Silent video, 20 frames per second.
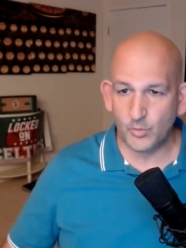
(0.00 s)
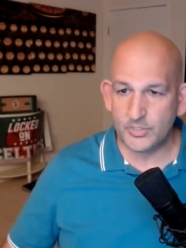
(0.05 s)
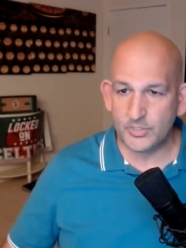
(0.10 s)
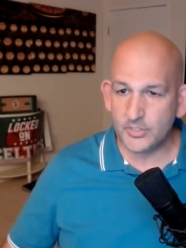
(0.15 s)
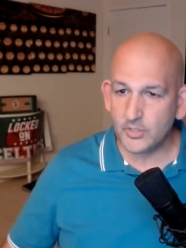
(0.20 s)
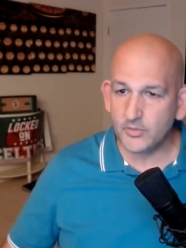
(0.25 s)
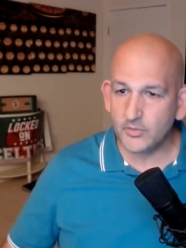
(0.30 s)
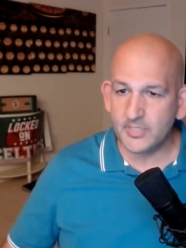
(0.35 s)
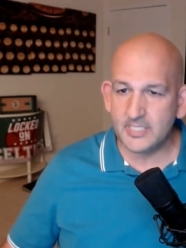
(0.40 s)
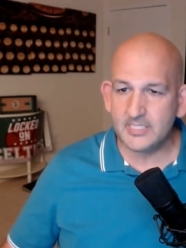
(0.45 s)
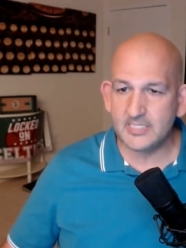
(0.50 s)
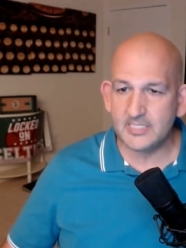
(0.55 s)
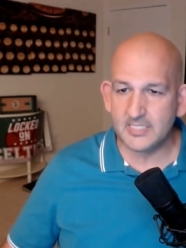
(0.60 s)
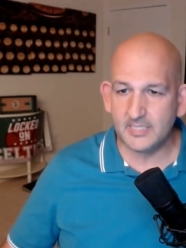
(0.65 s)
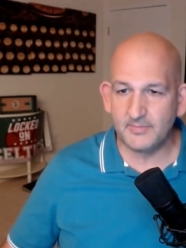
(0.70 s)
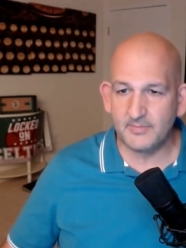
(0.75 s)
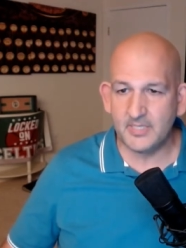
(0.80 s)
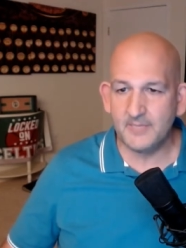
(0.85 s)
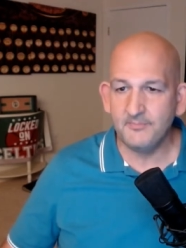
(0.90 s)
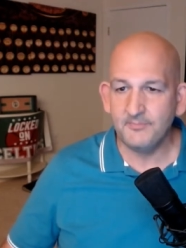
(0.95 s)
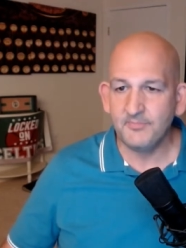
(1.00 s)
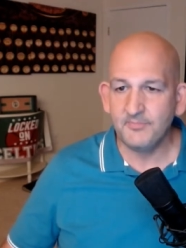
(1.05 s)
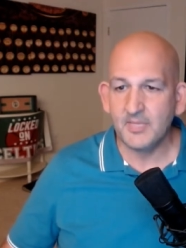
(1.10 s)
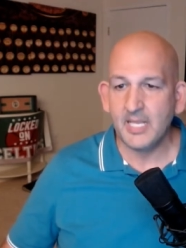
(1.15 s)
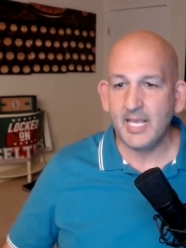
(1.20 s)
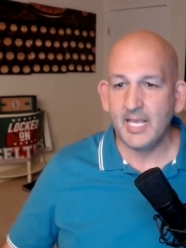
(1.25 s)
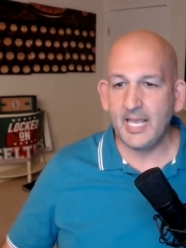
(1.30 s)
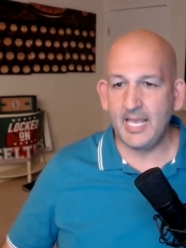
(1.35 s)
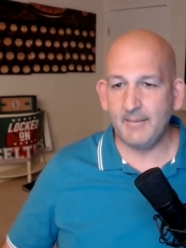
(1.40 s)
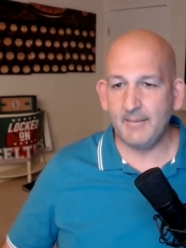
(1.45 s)
wintergreen, cinnamon,
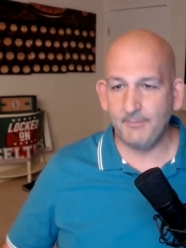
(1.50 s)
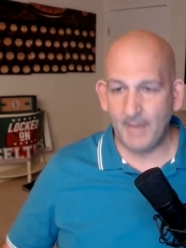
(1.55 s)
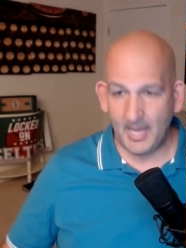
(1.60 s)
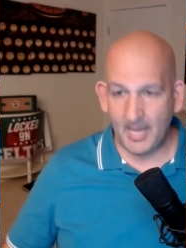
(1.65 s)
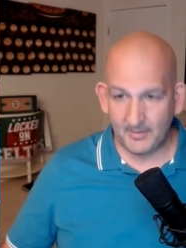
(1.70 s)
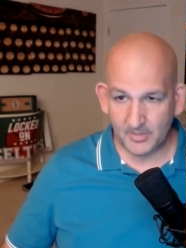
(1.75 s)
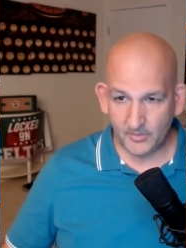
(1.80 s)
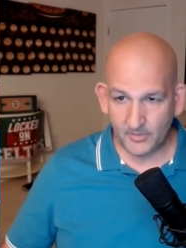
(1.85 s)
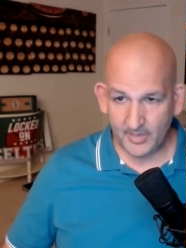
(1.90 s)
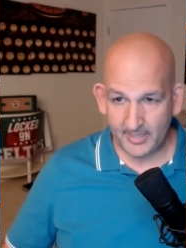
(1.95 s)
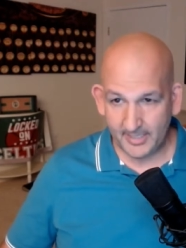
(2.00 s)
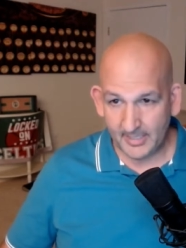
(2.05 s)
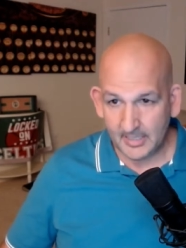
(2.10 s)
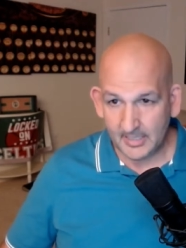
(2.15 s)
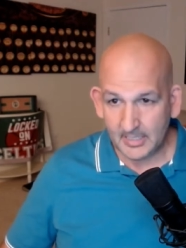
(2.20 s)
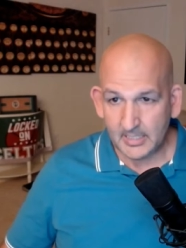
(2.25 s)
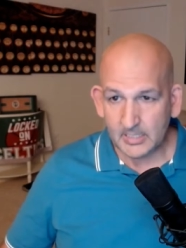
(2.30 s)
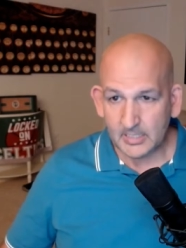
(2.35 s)
and pomegranate.